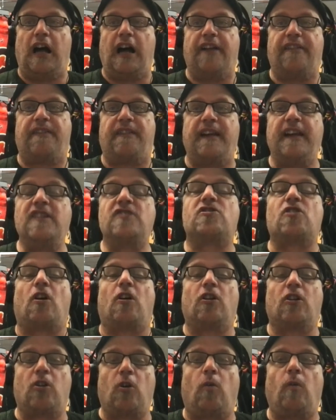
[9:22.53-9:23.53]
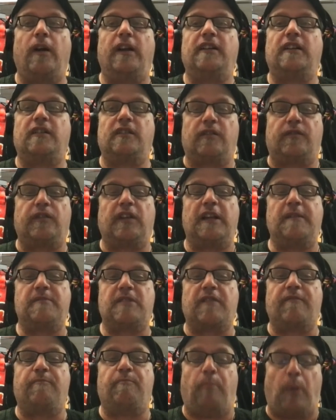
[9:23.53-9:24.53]
Things are going, the
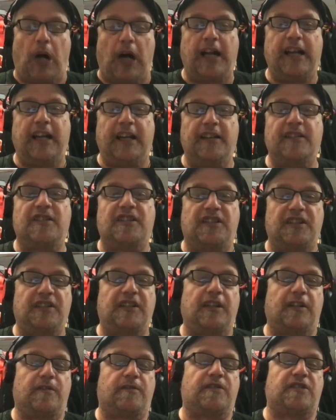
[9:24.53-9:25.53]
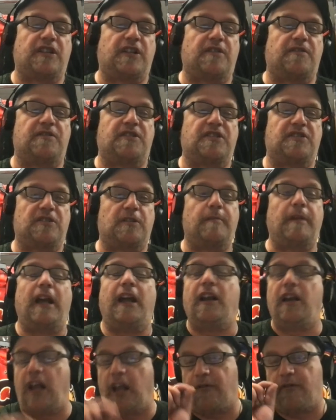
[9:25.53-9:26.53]
Flames have bought into the Daryl Sutter system.
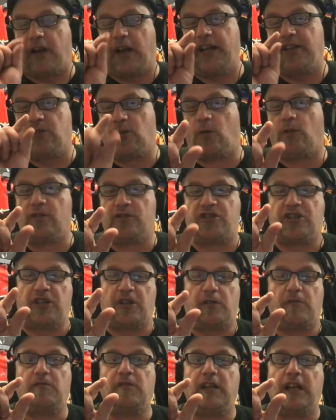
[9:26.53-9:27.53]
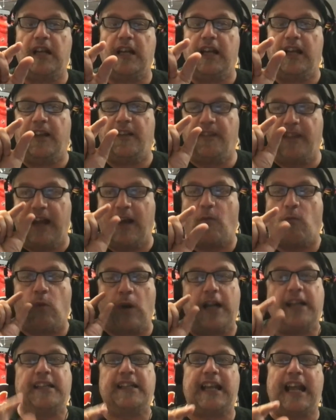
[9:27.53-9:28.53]
And if I told you that
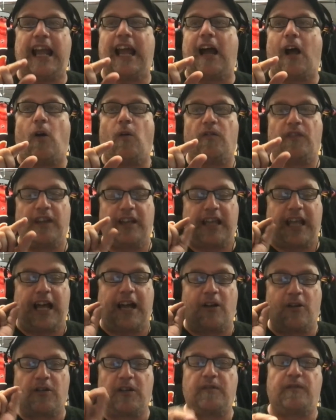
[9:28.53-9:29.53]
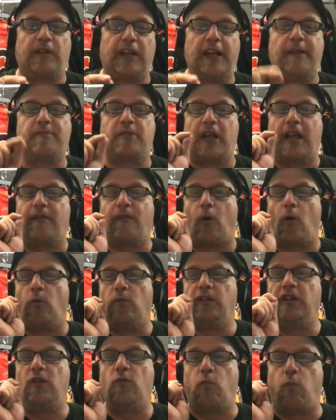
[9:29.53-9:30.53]
right now the Calgary Flames have
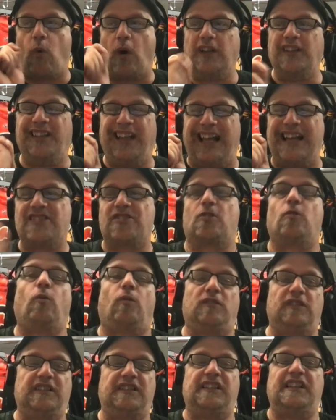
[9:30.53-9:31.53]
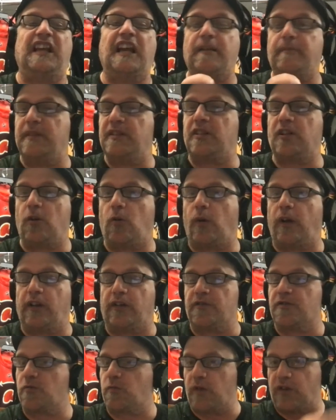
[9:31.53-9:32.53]
only 1 less goal than the Edmonton
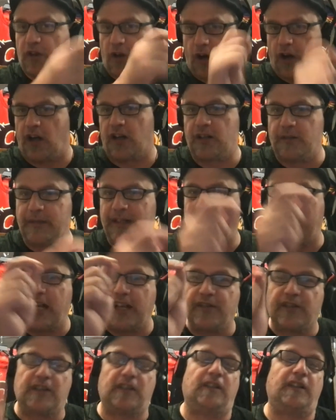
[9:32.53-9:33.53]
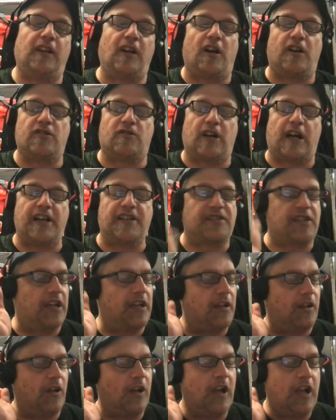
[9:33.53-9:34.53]
Oilers with Connor McDavid and Leon
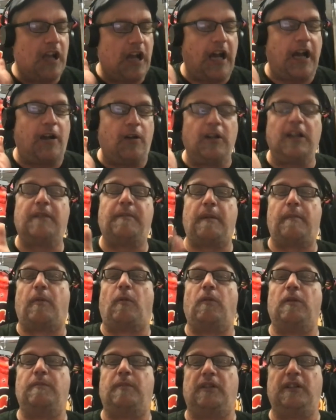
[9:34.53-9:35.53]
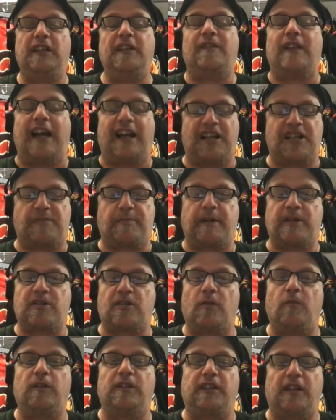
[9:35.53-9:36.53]
Draisaitl, I don't think people would believe that,
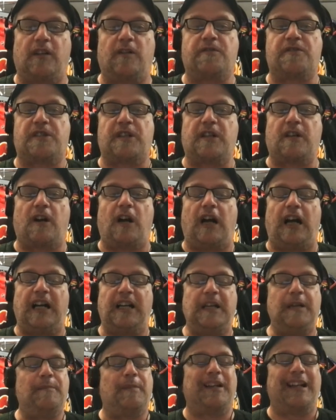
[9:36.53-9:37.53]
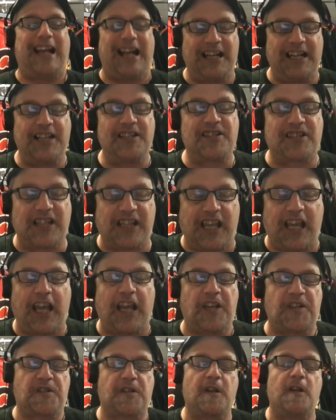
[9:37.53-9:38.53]
especially with Daryl Sutter hockey, but that is the
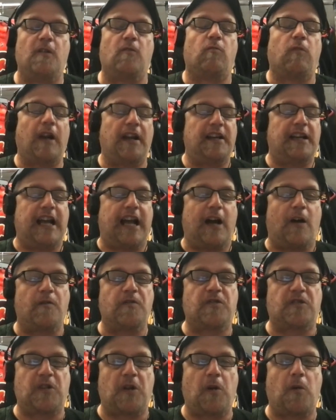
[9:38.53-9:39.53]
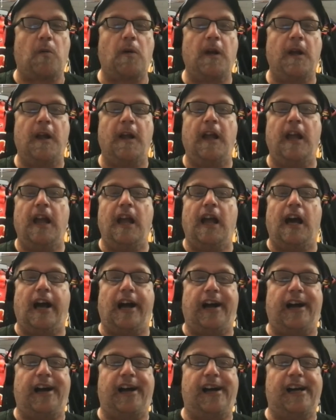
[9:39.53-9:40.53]
case right now. So
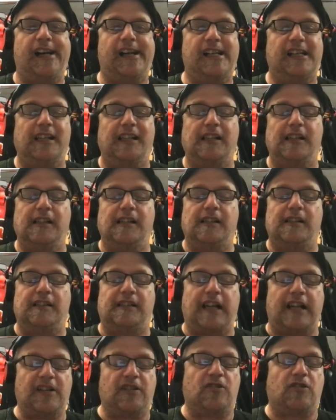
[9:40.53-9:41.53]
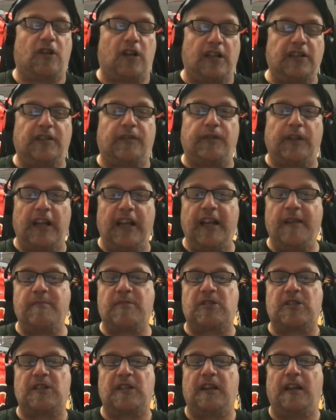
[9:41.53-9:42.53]
that good on the
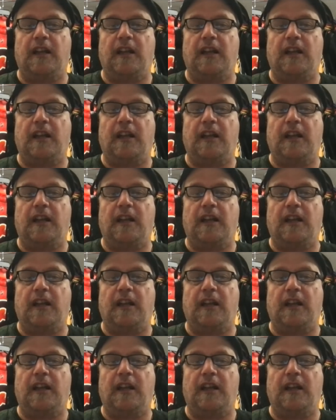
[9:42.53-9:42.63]
Flames.